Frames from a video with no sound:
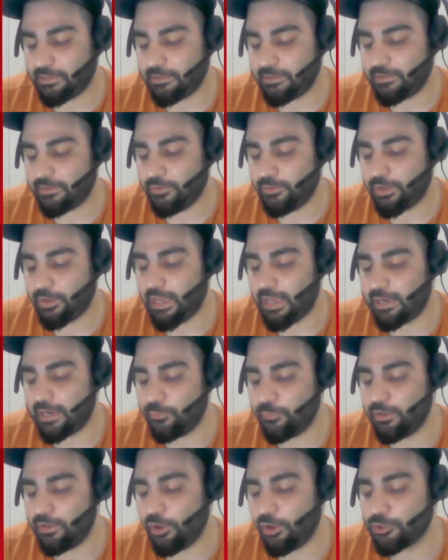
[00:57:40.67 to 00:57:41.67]
Okay, and
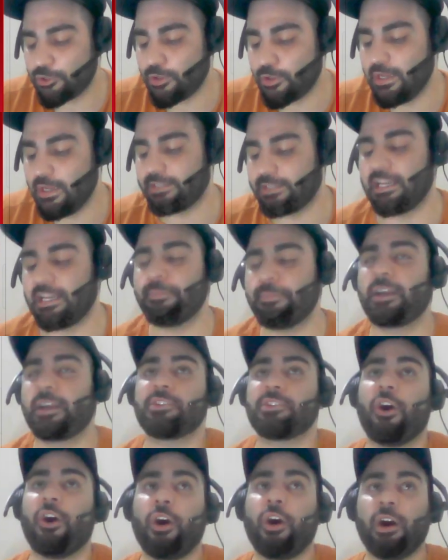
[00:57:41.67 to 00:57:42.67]
we'll also learn that, because
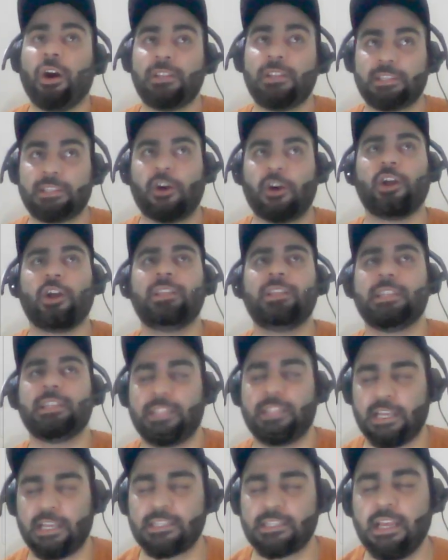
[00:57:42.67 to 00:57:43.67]
all these
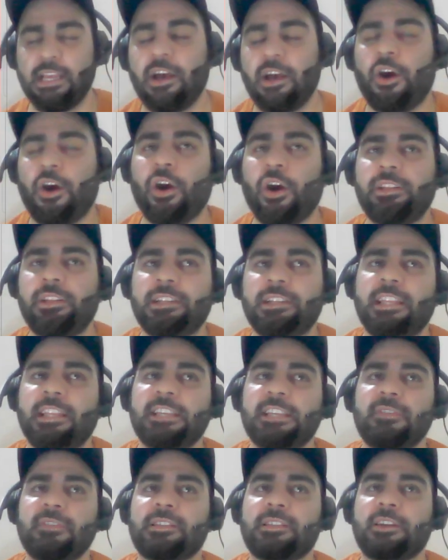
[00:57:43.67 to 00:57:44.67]
things
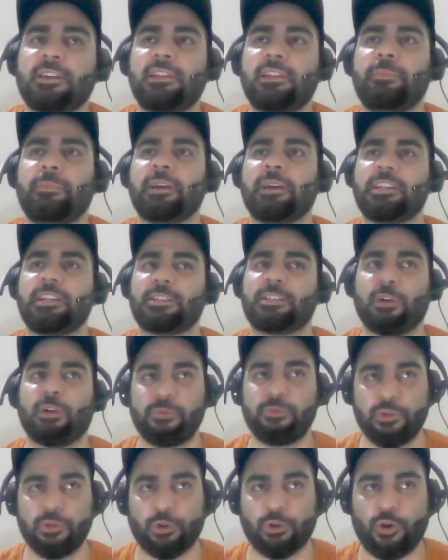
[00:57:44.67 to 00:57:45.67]
will serve the basics. Once
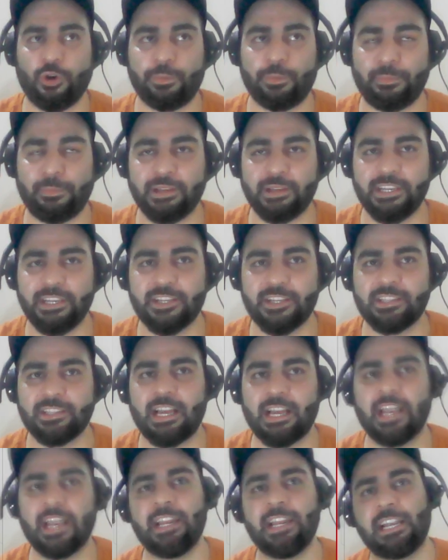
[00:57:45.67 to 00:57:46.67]
we go to optimizations,
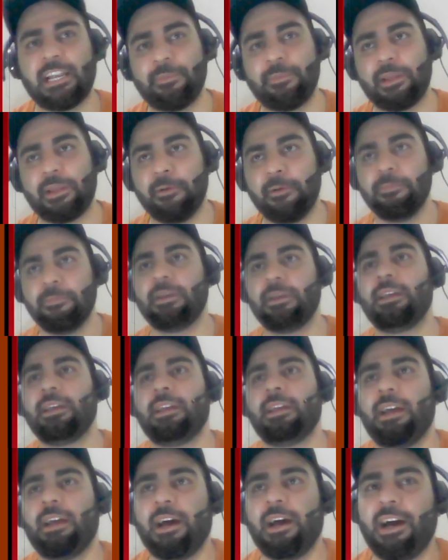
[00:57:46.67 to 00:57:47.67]
again it will
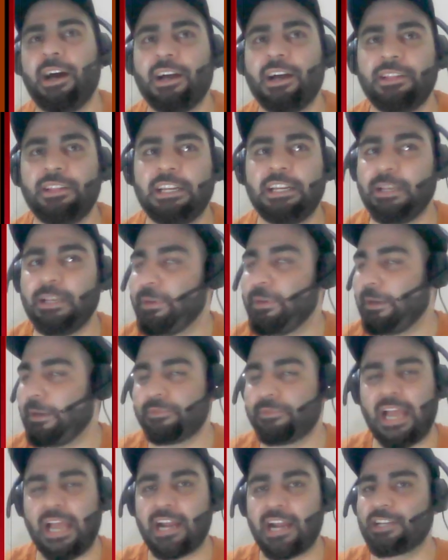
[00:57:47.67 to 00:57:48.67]
become
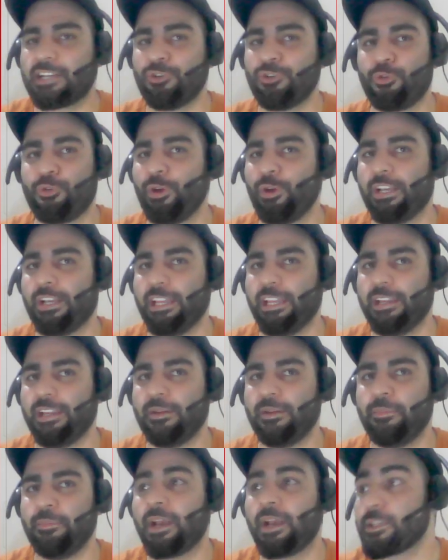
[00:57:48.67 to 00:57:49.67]
jagged so quickly,
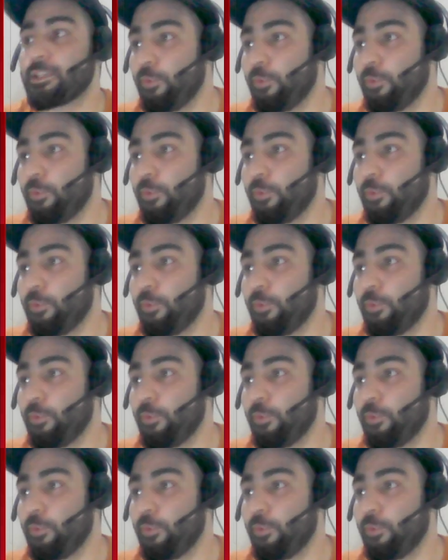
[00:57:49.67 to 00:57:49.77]
because